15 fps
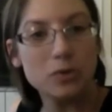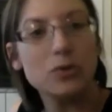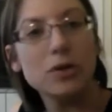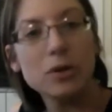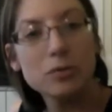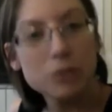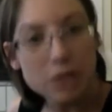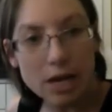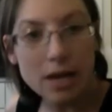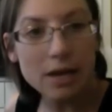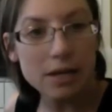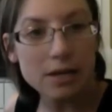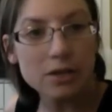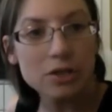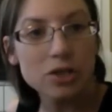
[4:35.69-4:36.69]
You don't
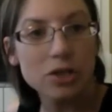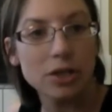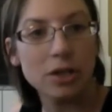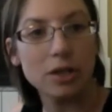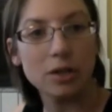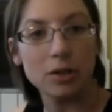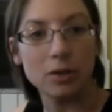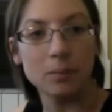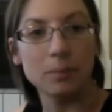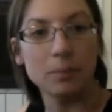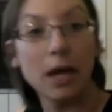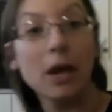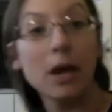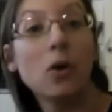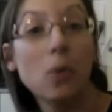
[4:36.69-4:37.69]
change
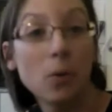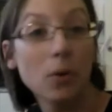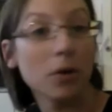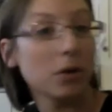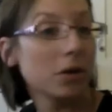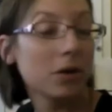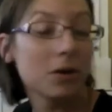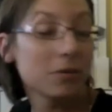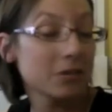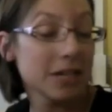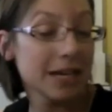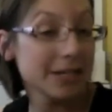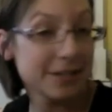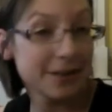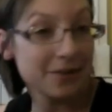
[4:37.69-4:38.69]
that core. You don't
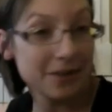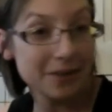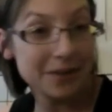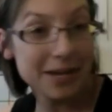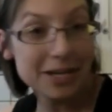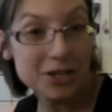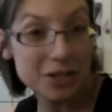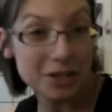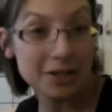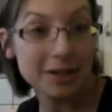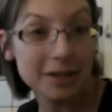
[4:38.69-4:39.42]
change that foundation.